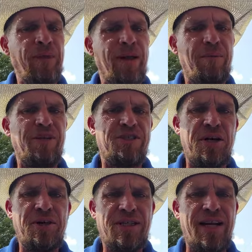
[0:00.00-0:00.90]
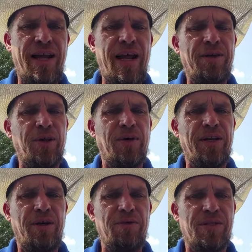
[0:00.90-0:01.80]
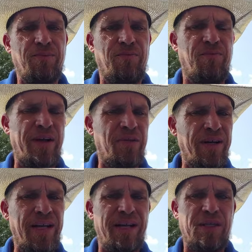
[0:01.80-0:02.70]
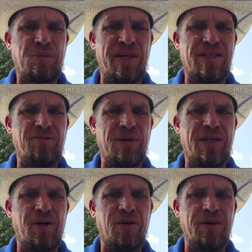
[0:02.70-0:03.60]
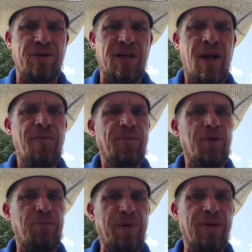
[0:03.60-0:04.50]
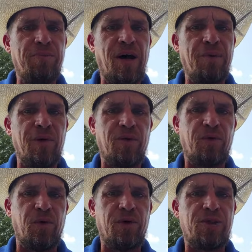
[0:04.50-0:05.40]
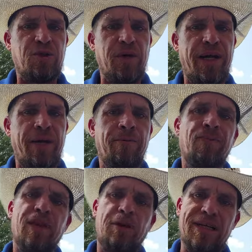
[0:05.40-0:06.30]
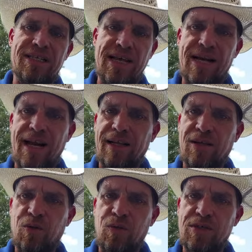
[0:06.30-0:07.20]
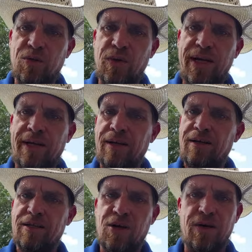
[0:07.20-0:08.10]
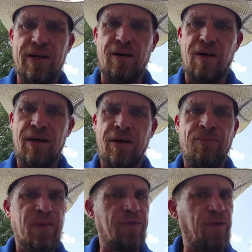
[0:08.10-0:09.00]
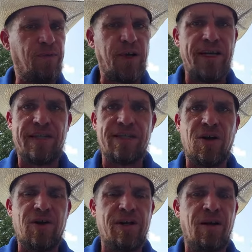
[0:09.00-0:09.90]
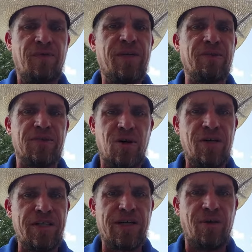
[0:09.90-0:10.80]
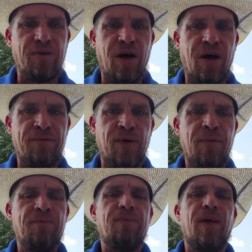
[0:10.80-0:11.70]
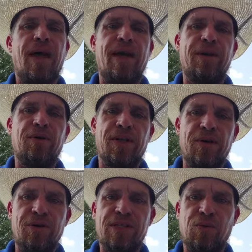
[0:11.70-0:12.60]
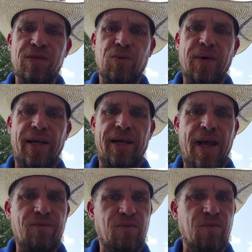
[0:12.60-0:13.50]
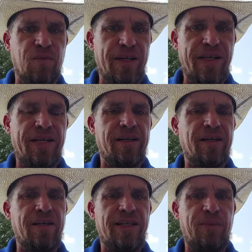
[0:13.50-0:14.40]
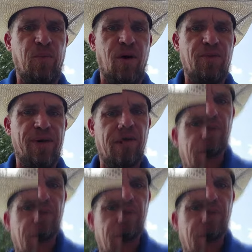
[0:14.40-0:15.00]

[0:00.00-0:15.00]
I'm going to show you today how you can use very inexpensive materials to build a bubbler for your tree. You can set it out there once a week, turn it on. If you forget to turn it off, it'll turn itself off. And you can do this once a week and really get a good deep watering